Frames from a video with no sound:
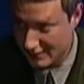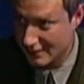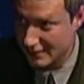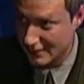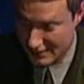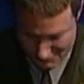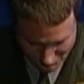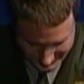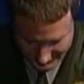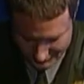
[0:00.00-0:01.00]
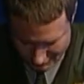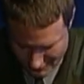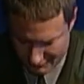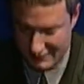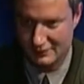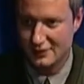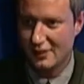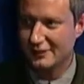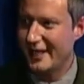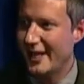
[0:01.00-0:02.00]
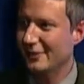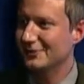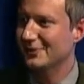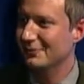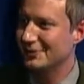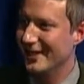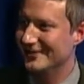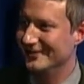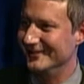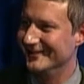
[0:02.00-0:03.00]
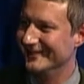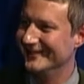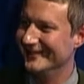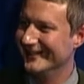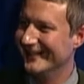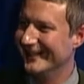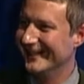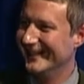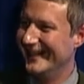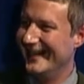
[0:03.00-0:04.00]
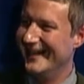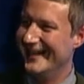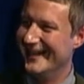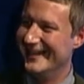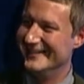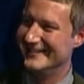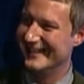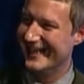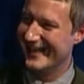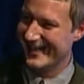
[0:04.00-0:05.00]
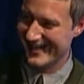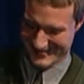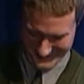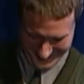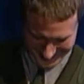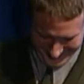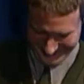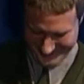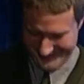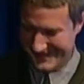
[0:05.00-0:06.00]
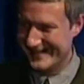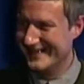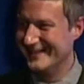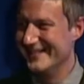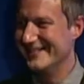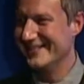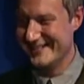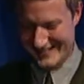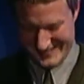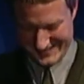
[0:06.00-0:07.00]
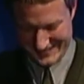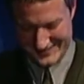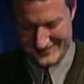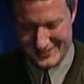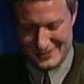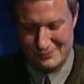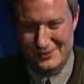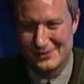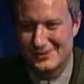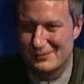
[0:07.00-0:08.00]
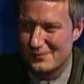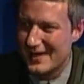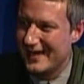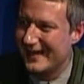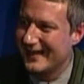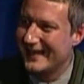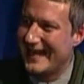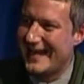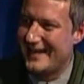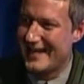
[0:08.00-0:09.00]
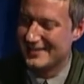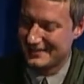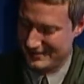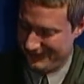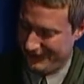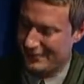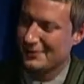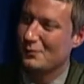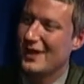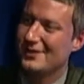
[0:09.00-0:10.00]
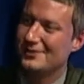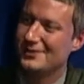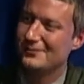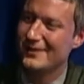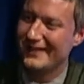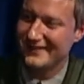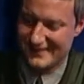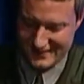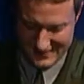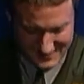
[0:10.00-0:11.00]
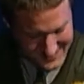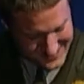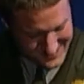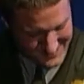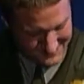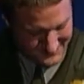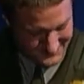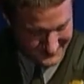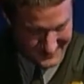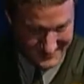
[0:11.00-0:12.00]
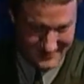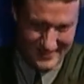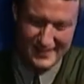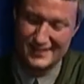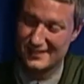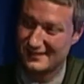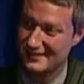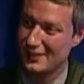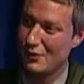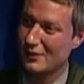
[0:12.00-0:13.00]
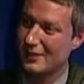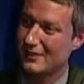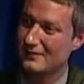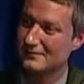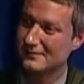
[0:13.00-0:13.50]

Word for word: group? It went to what we would call cattle associations. Uh, and um, the, these individuals, uh, as the further west you went, um, in the slower